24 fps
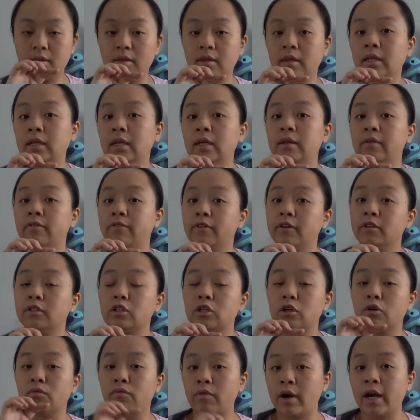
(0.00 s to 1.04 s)
the
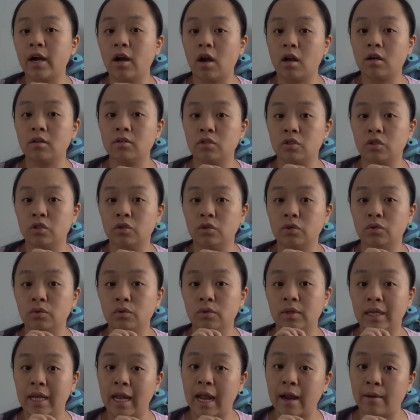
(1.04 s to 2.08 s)
filter right onto
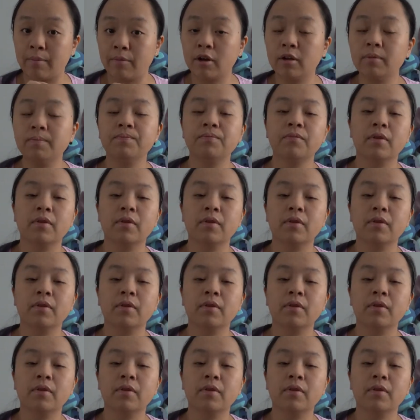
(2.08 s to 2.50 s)
the camera,